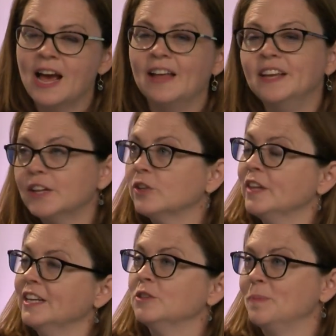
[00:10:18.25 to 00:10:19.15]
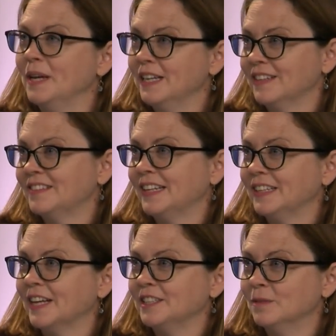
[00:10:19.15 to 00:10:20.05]
And the other thing is being in a city
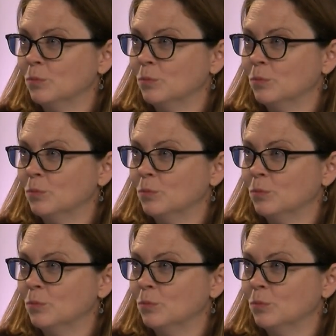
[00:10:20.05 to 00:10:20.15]
like